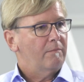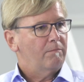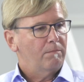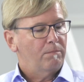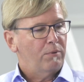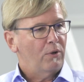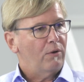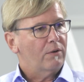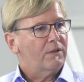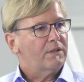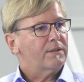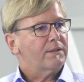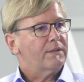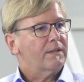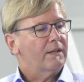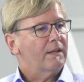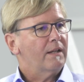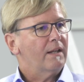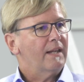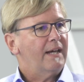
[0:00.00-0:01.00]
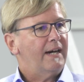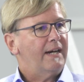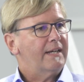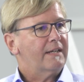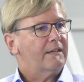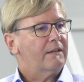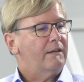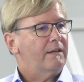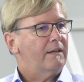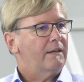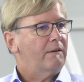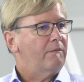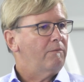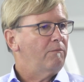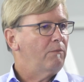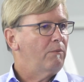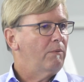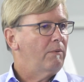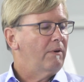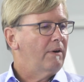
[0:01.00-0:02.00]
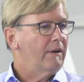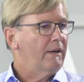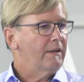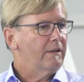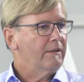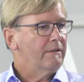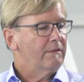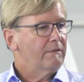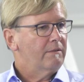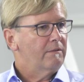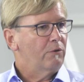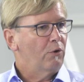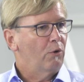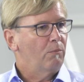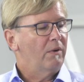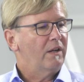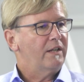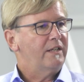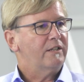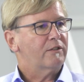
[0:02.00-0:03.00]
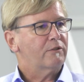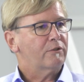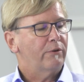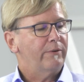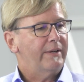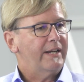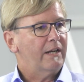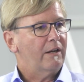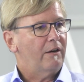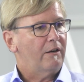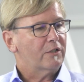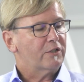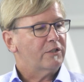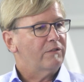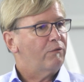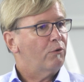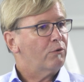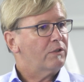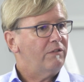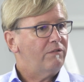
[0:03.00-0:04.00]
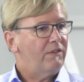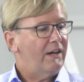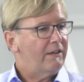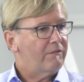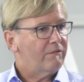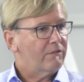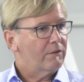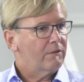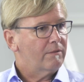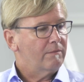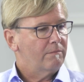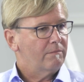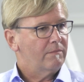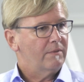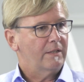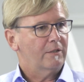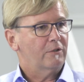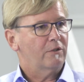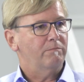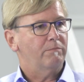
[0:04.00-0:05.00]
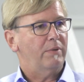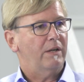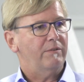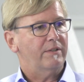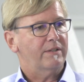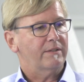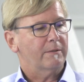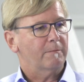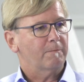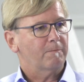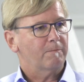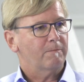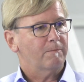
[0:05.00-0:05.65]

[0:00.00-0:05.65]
blocks like a normal historical RJ45 in comparison.